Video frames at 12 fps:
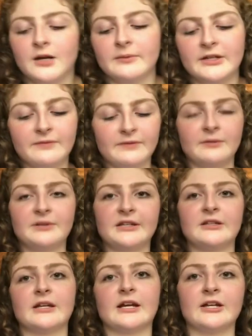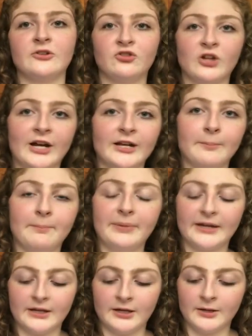Um, and if it was in, like, a giant
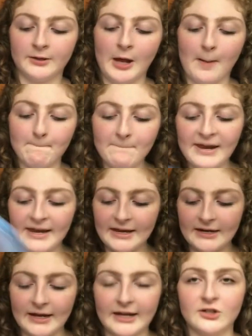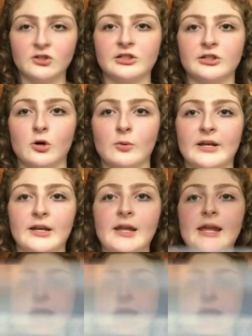big bin, I can just go in